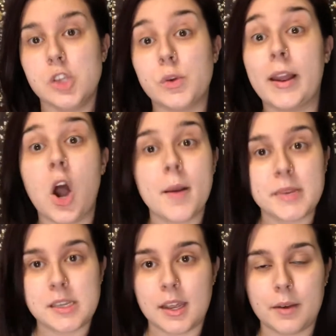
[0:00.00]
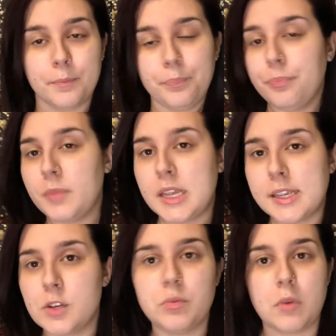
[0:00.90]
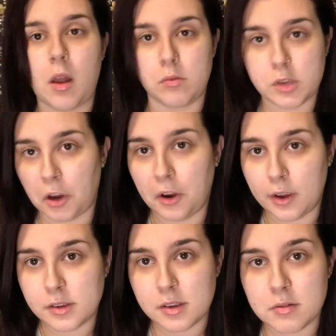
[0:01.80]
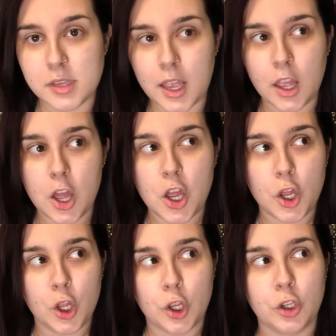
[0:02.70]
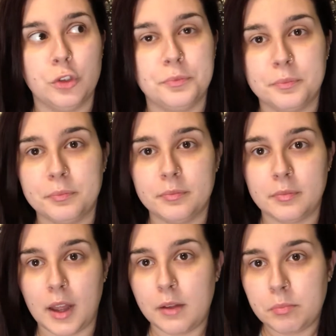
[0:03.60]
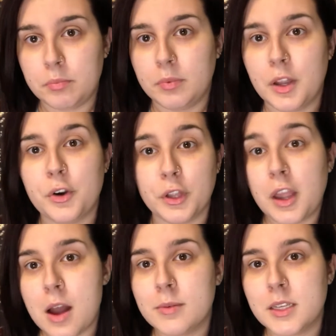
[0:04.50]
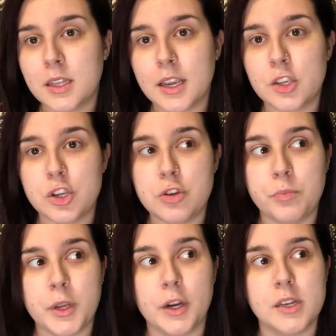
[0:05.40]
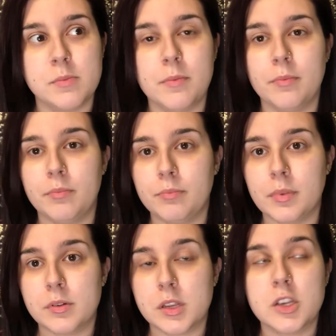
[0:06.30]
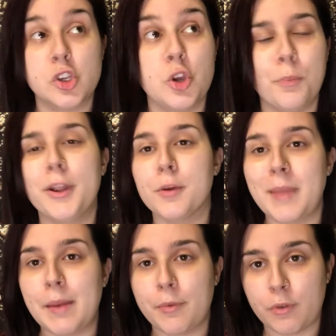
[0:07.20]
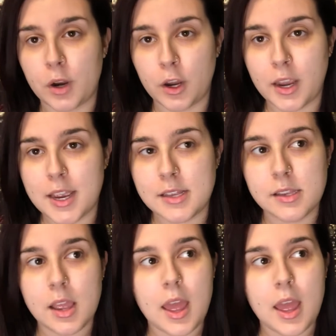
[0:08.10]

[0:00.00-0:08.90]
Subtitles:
So I commented because I was curious. I was like, I literally commented like, so you put your husband, I was like, so you put your man before your kids.